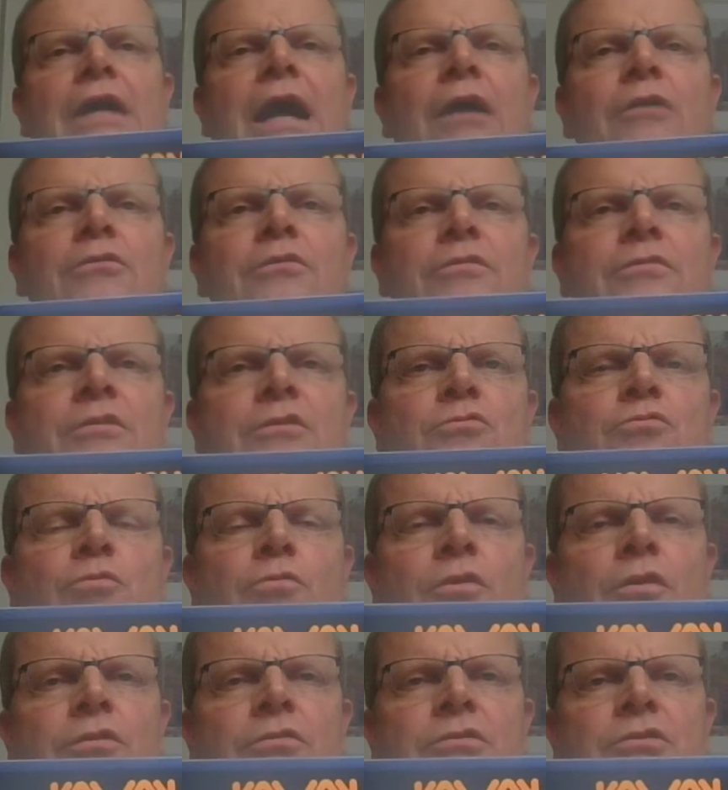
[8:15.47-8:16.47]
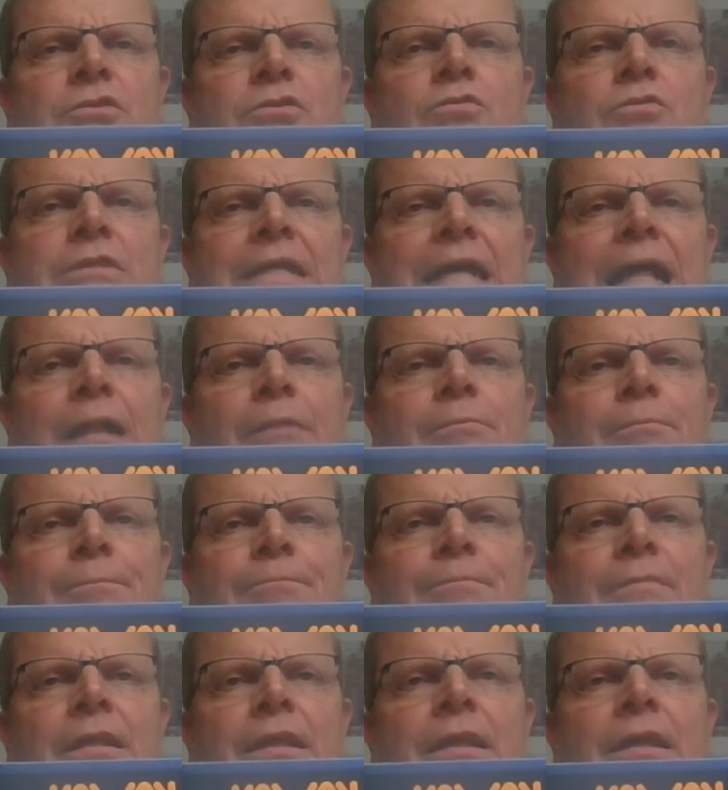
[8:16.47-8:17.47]
Out of This World is a good
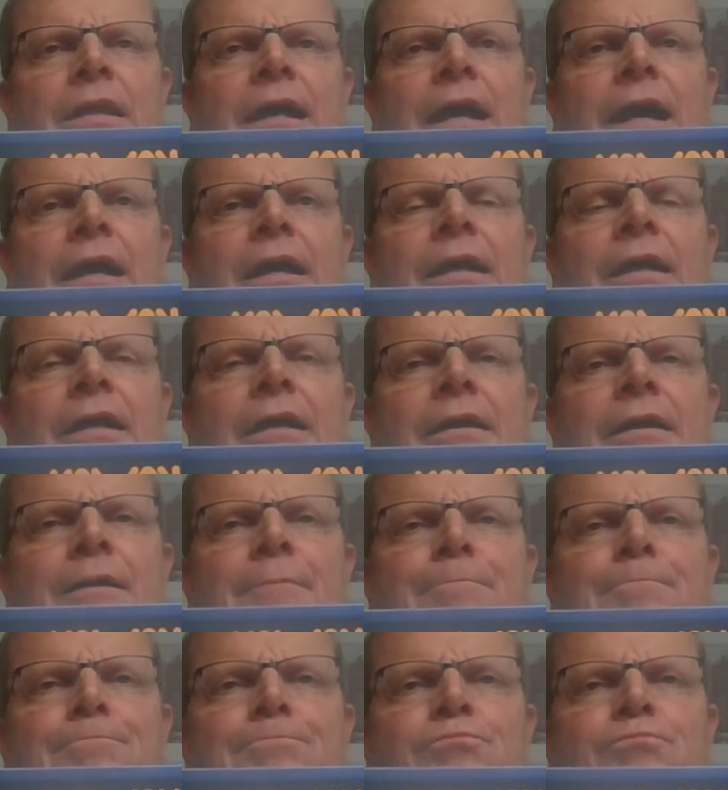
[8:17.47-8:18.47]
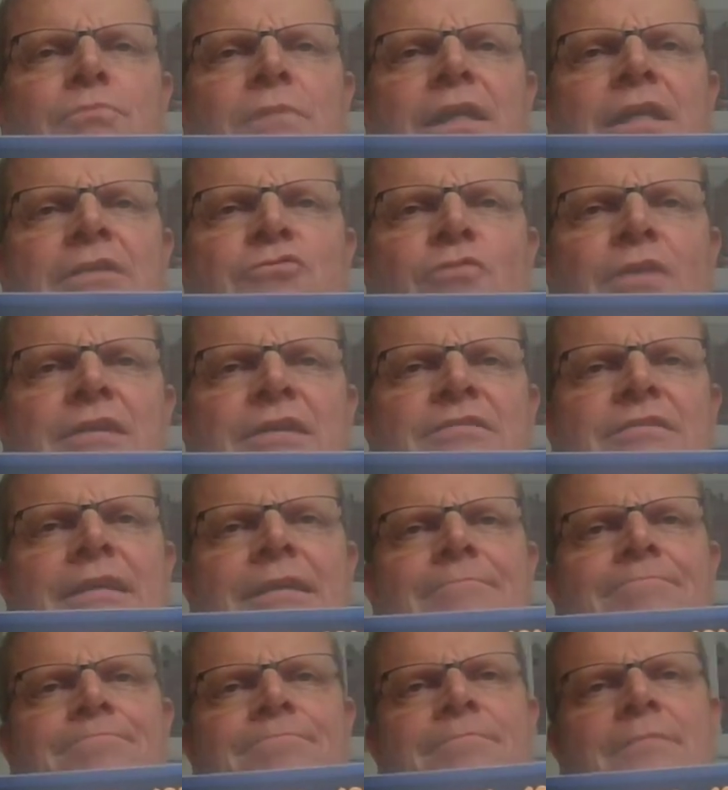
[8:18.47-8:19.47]
album.
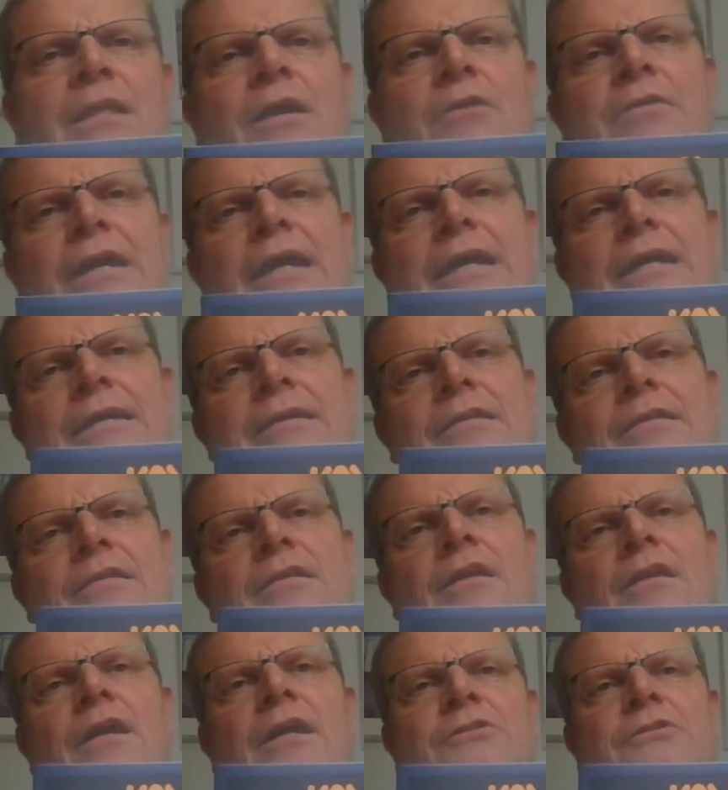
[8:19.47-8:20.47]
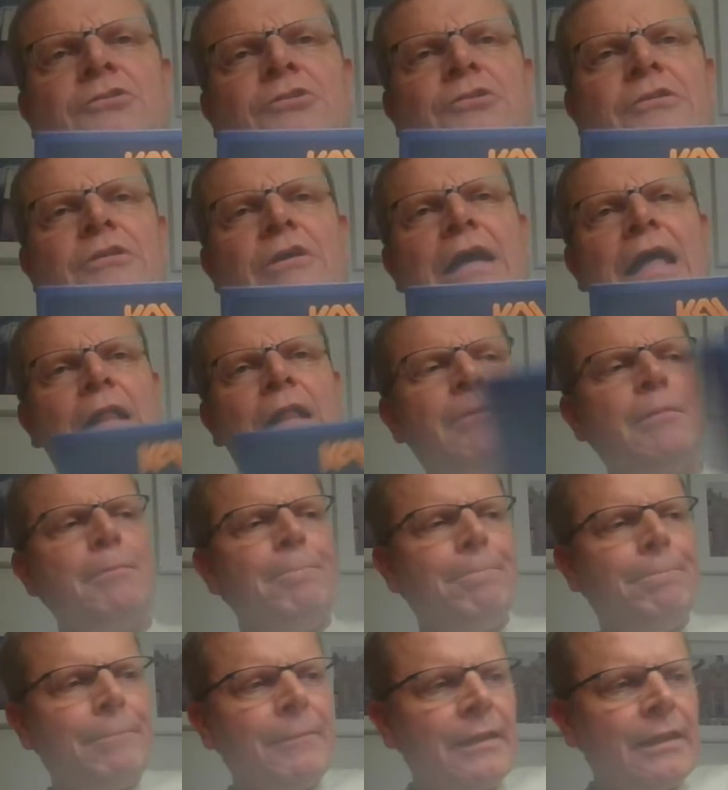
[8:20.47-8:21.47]
Interesting. Okay, the last studio
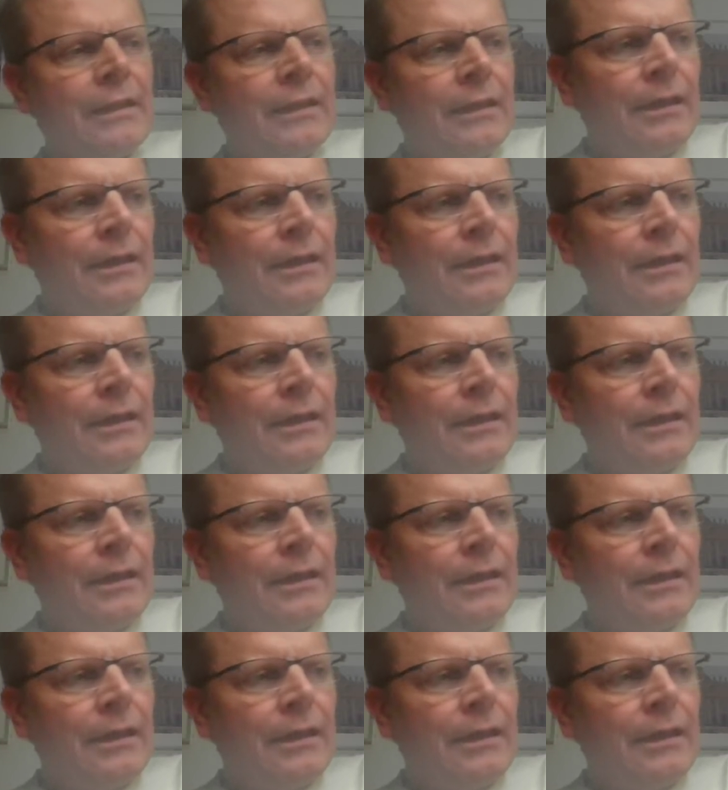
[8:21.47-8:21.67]
album.